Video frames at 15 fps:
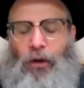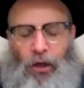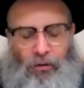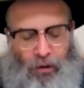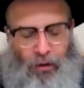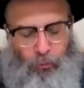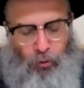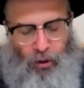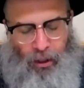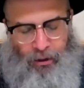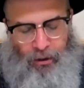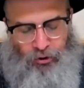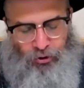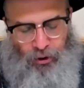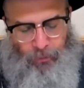
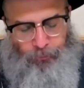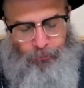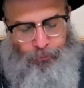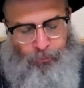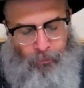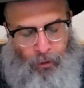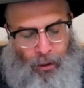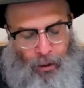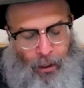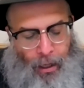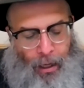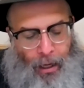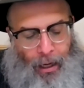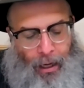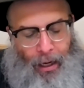and
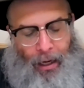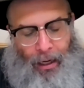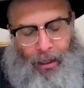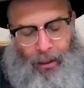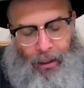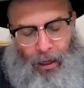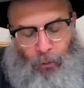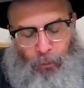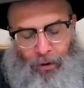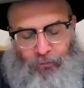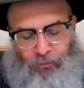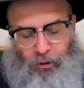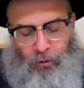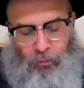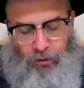ah,
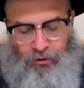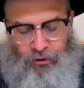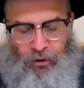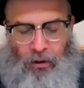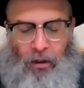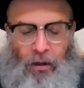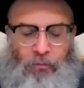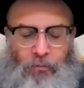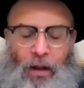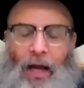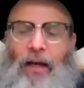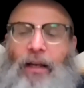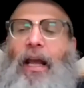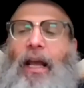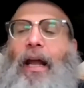however, we still have
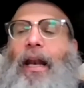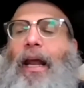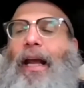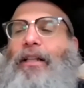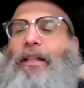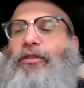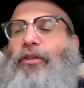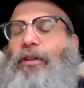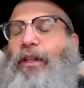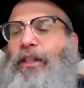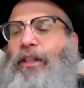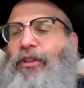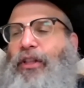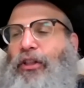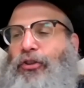not yet answered the
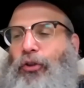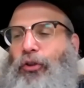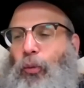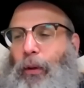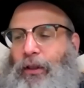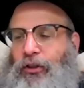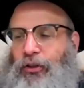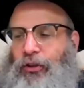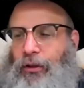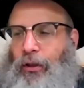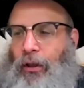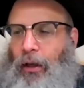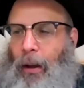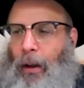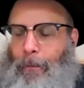essential question.
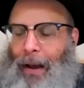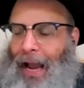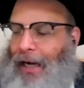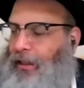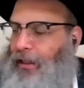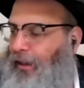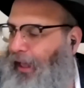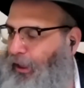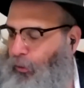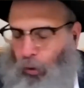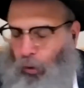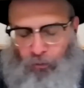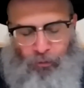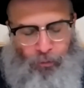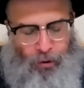Back to that
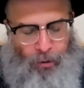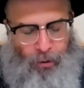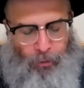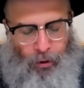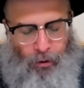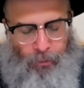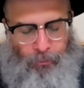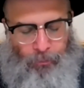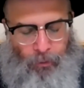quote from the Gemara.